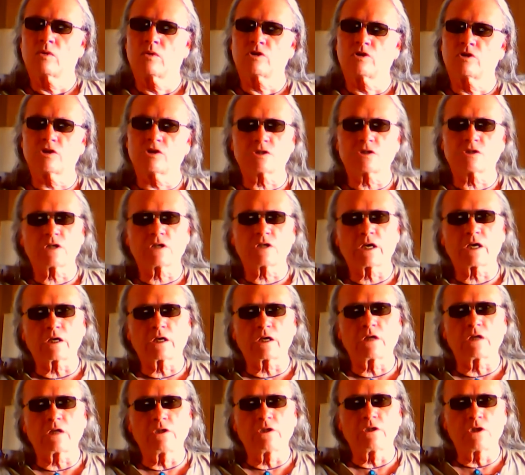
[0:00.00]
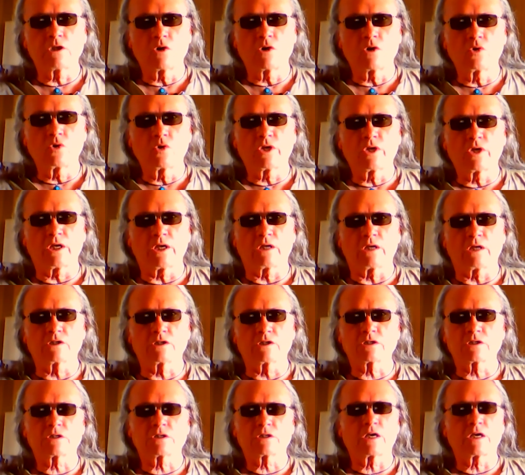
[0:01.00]
Just like a yogi,
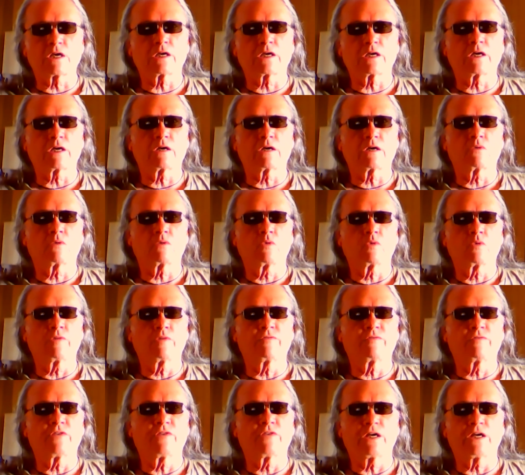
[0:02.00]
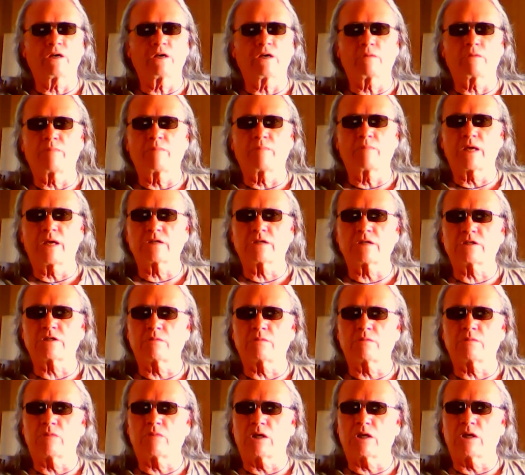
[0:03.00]
just like a revered
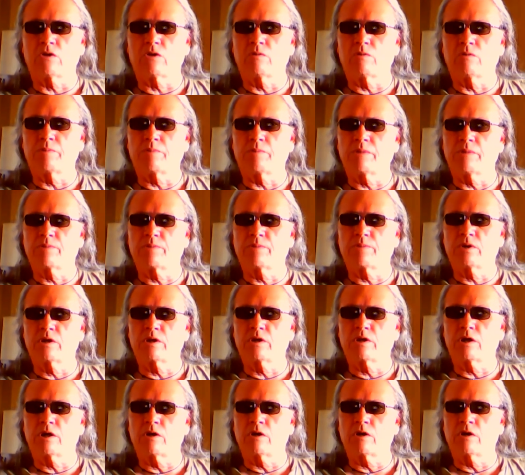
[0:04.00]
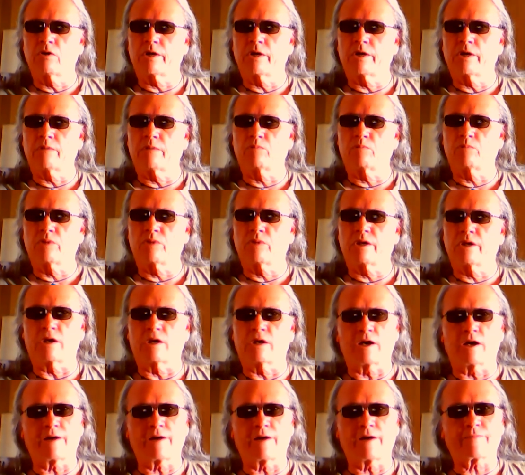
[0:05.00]
medicine man who people go and bring
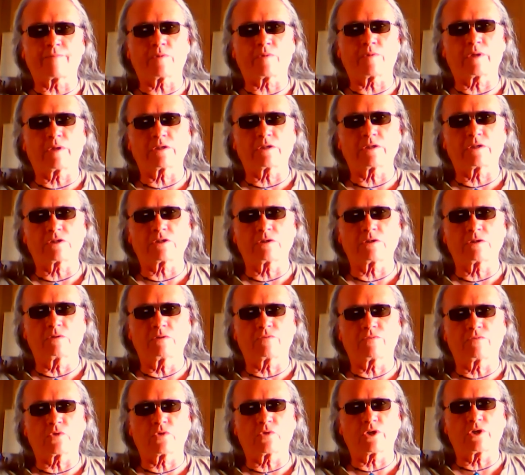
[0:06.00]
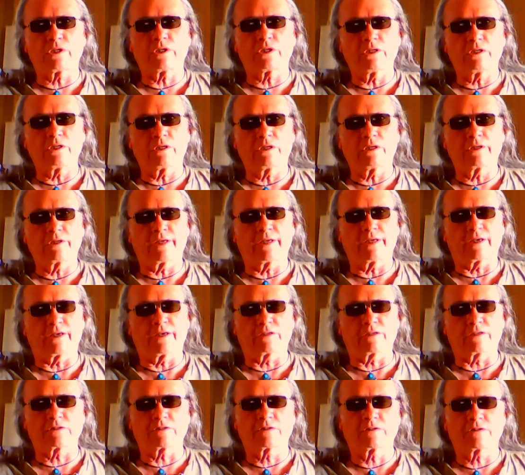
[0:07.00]
offerings to for
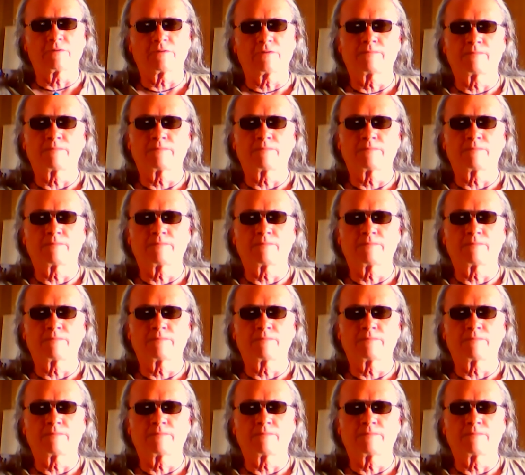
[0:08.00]
healings.